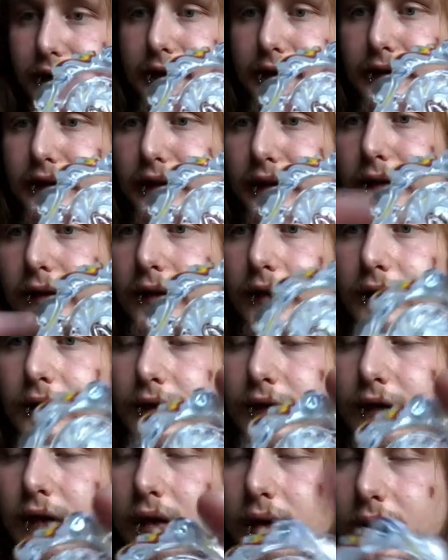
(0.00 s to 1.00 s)
these stickers on,
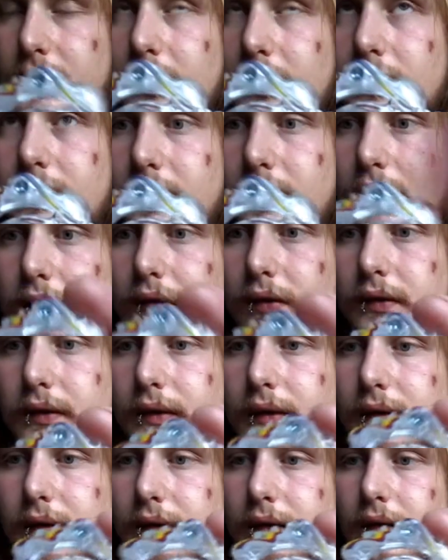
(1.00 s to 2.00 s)
finally, thank
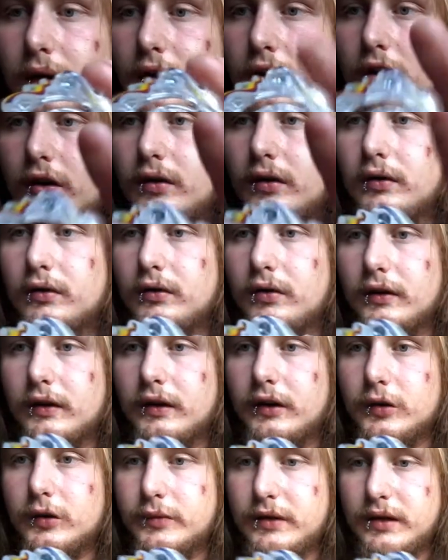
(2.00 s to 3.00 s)
goodness. Took
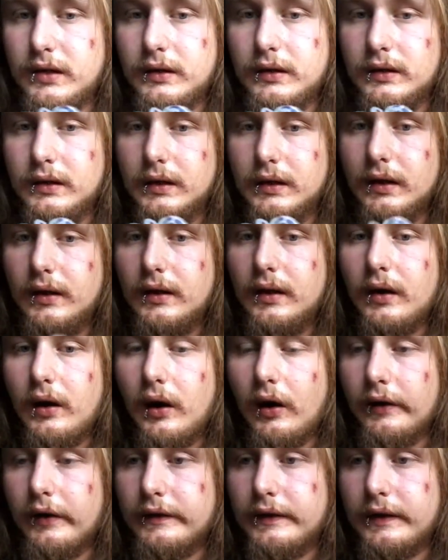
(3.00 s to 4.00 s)
a little bit.
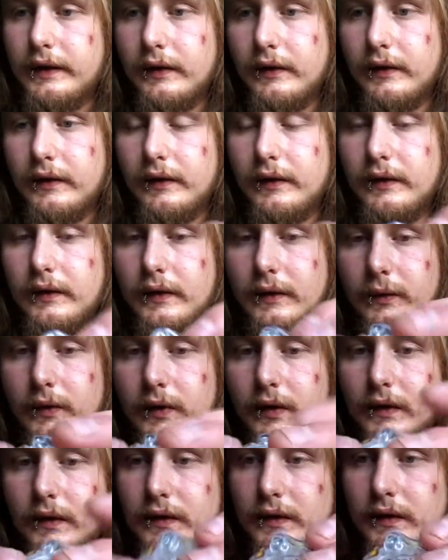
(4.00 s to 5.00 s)
Hard to get on, I don't know
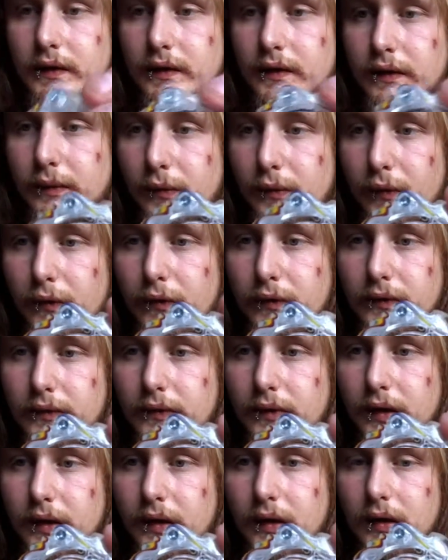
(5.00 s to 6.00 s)
why. Small.
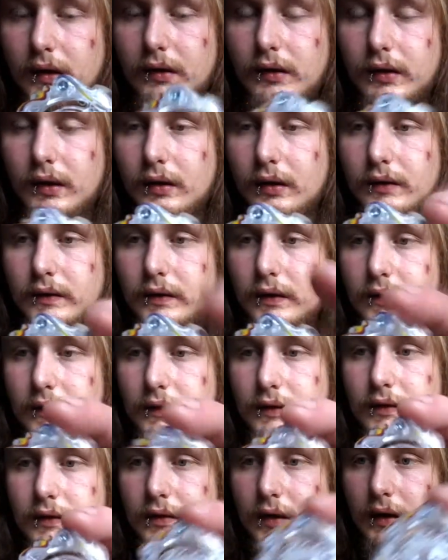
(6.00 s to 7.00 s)
Yeah, so
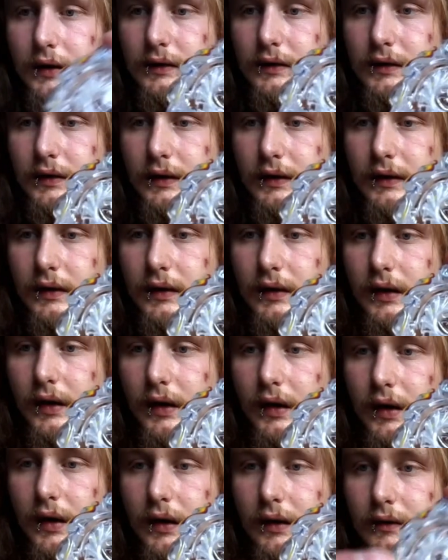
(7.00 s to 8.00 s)
there's actually
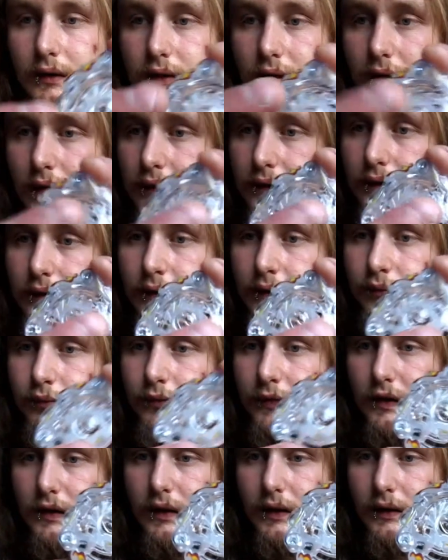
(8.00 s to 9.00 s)
six
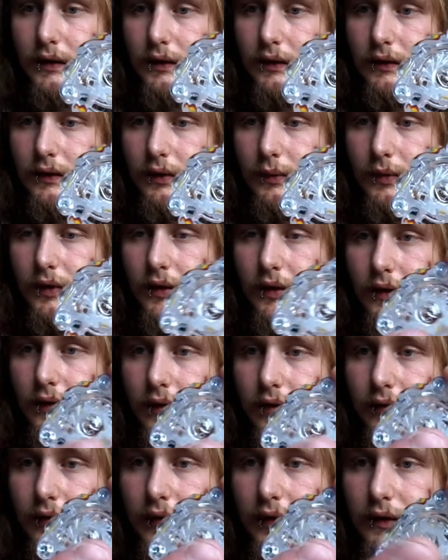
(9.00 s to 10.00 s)
stickers. So we've got
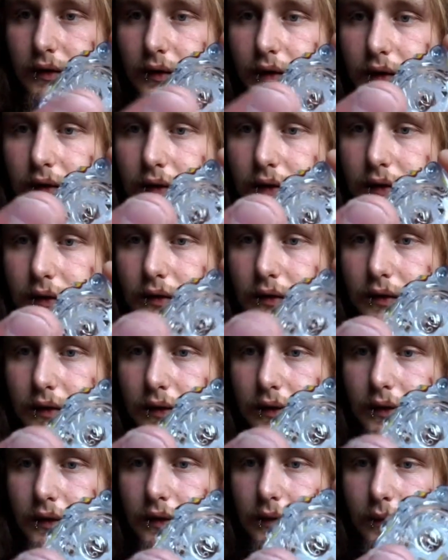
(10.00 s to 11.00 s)
three sets here. So
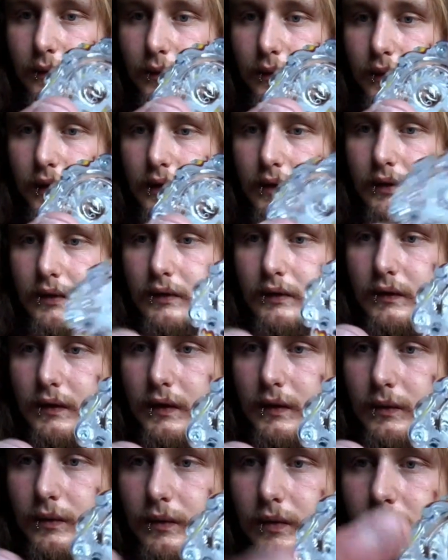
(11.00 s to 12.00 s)
there's one,
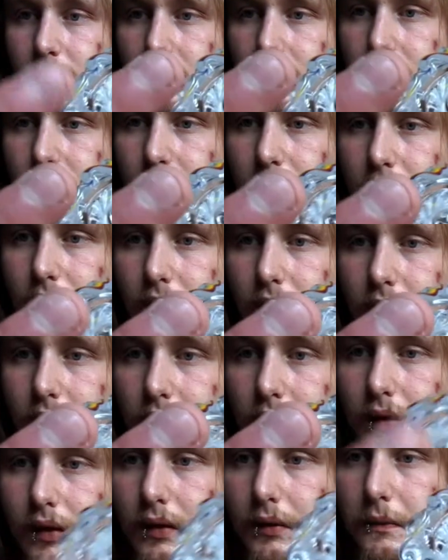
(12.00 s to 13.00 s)
two,
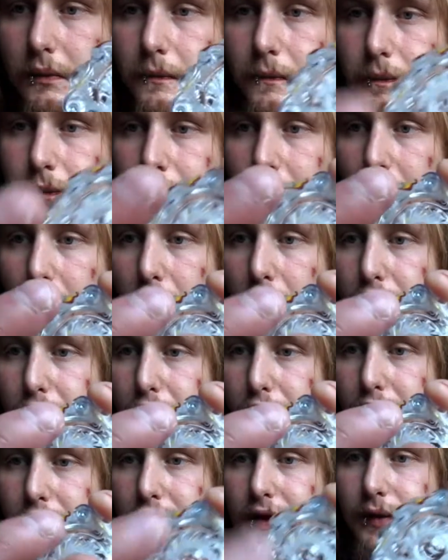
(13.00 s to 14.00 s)
uh,
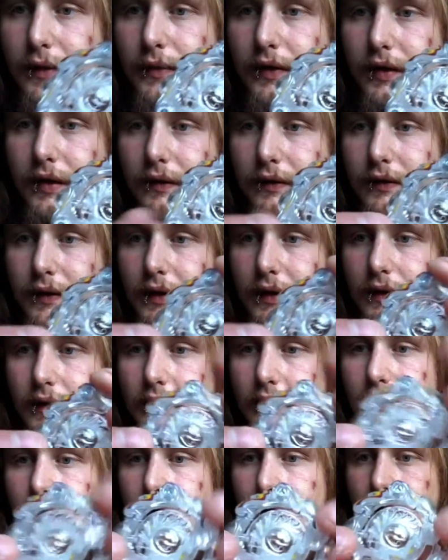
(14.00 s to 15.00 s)
three. Then we've got, obviously
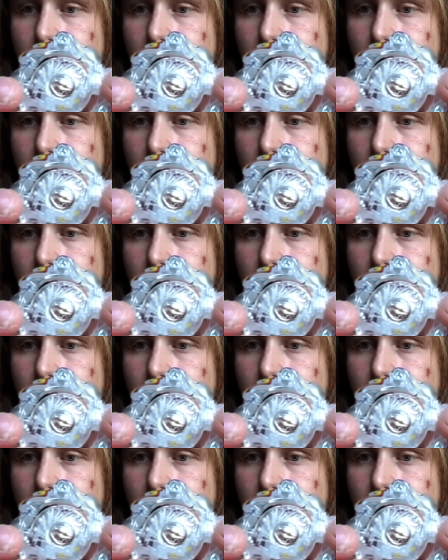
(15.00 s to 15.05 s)
got